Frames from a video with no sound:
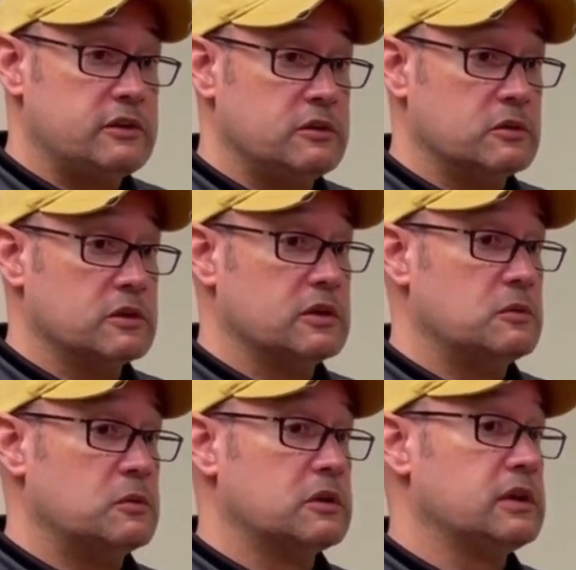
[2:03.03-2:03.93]
your
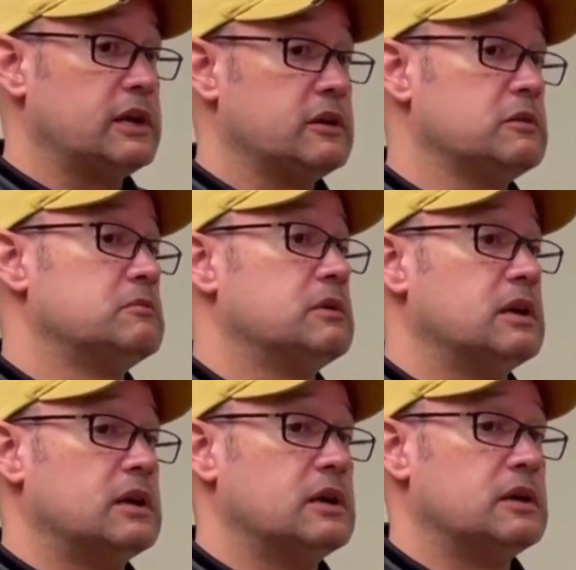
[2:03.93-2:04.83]
award letter,
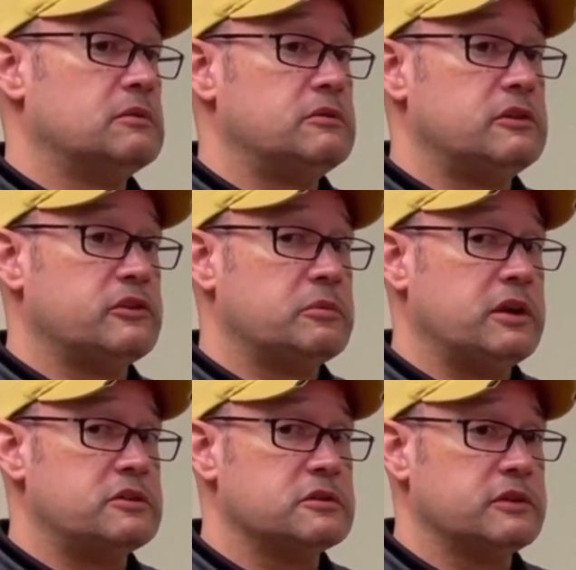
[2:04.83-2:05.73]
just to
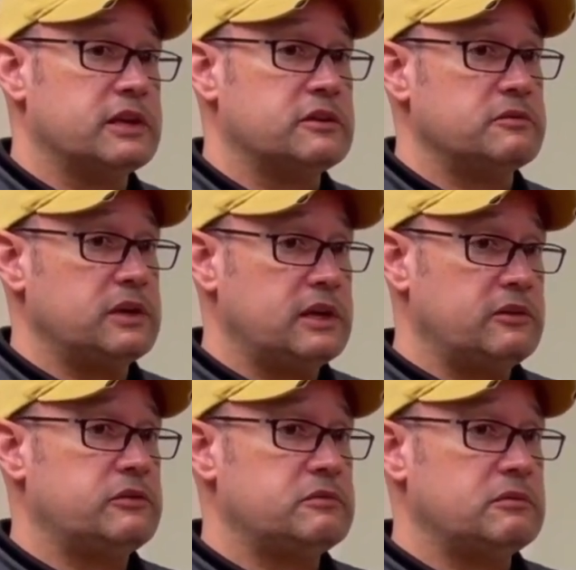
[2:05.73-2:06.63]
make sure that the
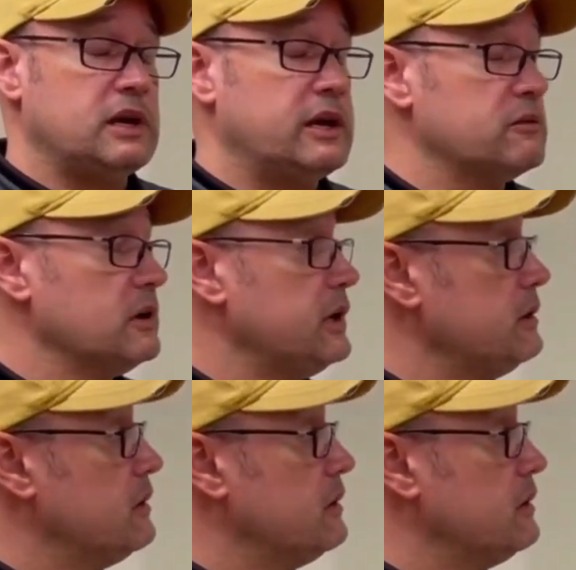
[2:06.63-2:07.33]
VA's got it right.